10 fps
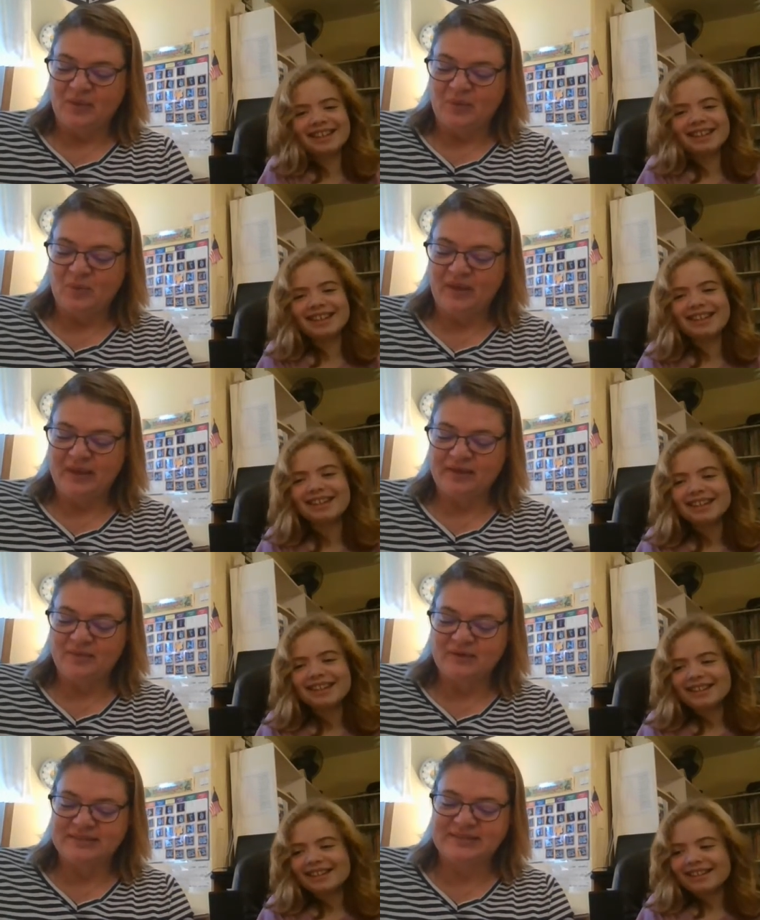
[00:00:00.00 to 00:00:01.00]
Speaker 1: We
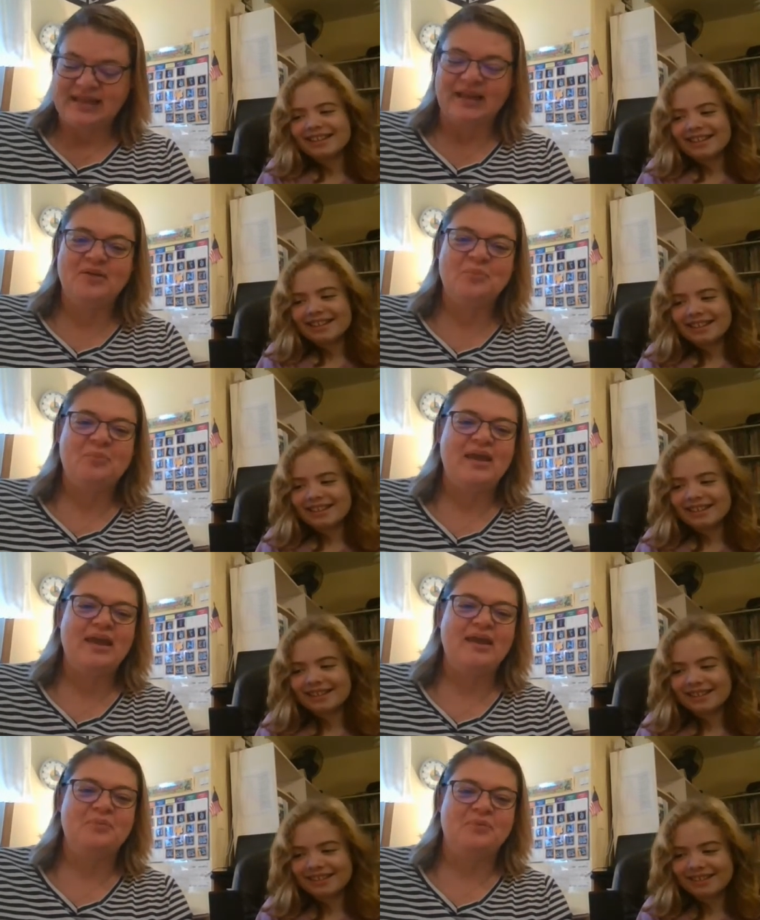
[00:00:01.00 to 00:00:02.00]
can recycle
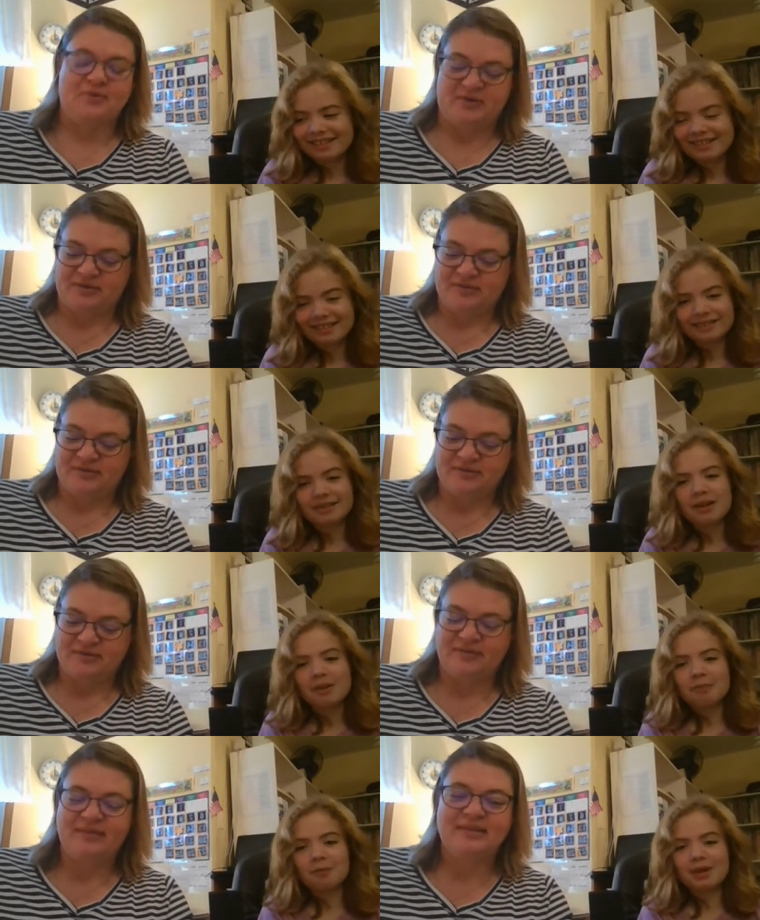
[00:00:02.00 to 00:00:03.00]
paper.
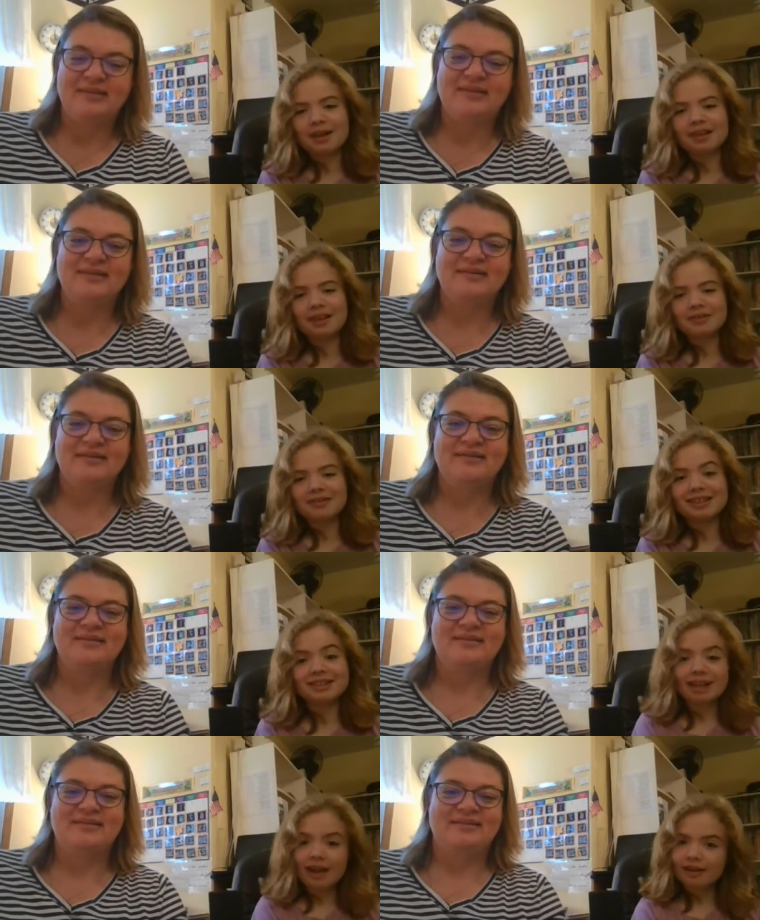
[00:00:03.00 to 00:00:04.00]
Speaker 2: We can
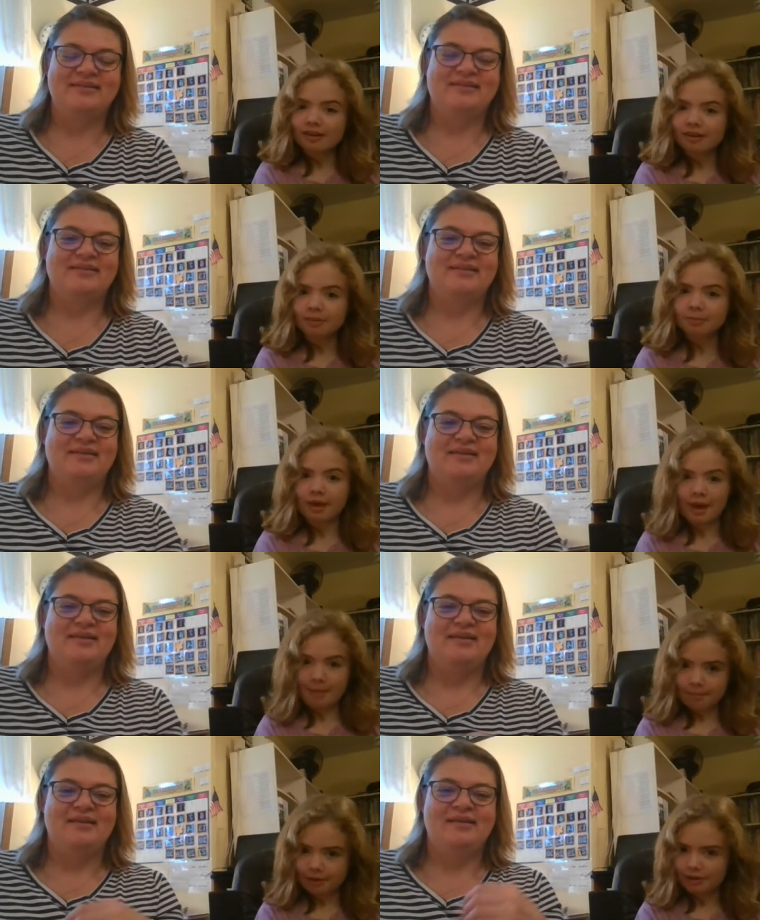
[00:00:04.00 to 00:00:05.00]
recycle
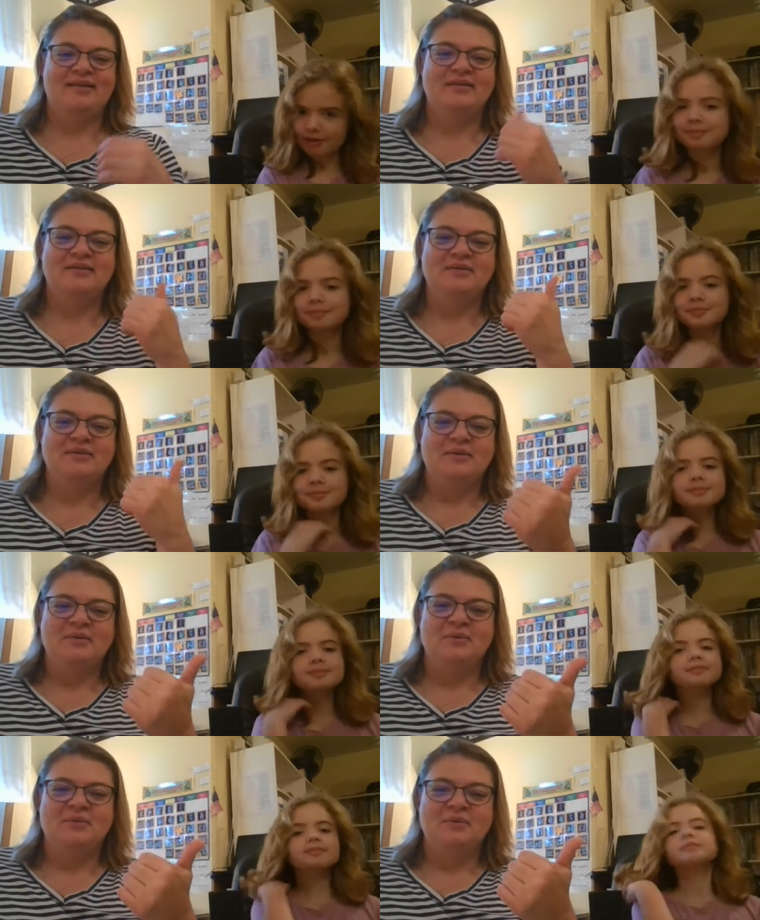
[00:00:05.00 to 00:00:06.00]
paper.
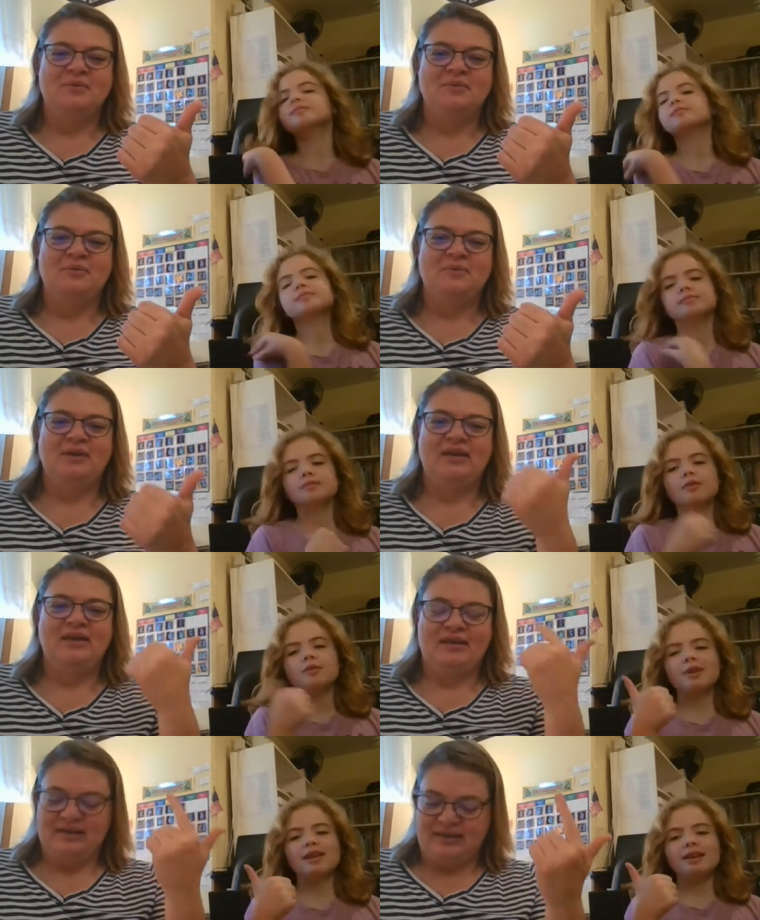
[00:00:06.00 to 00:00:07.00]

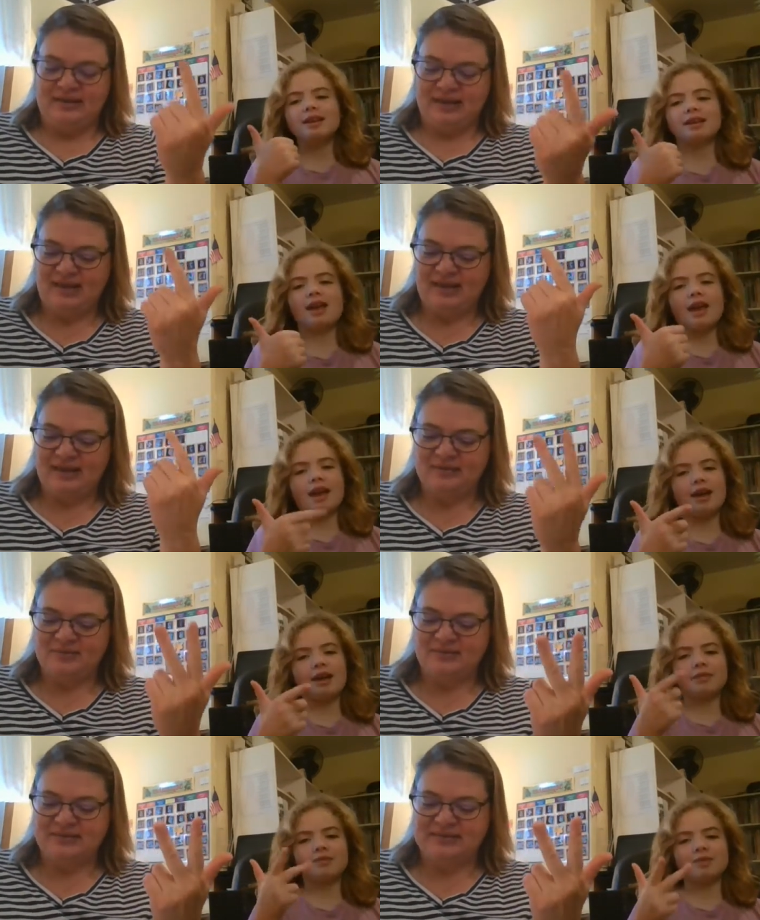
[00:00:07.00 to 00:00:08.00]
Speaker 1: We, we
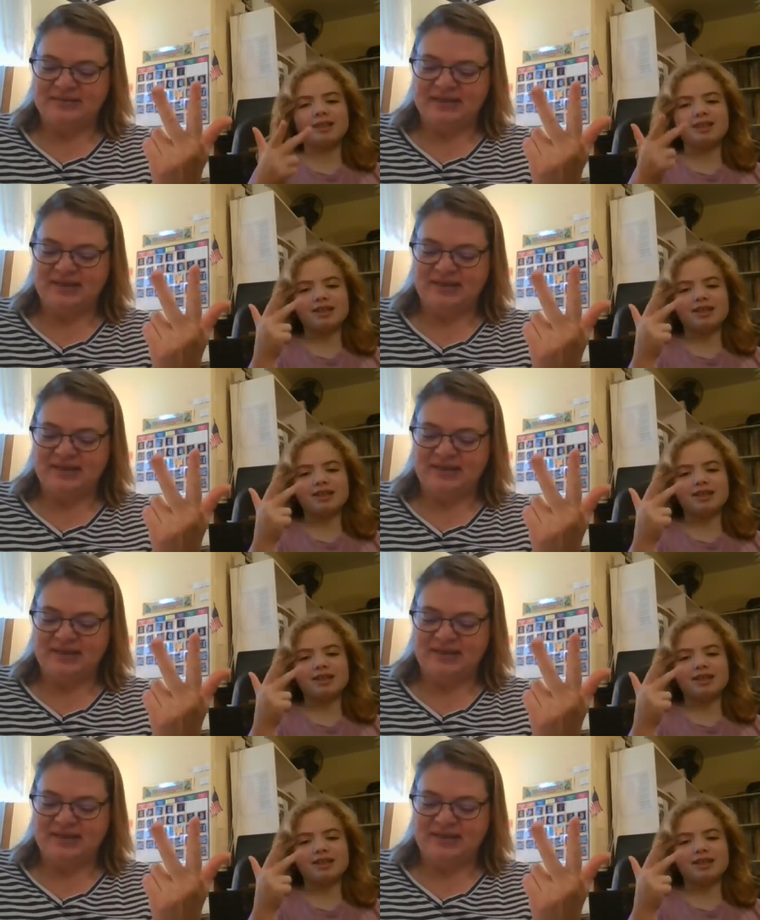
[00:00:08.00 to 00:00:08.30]
can, can recycle,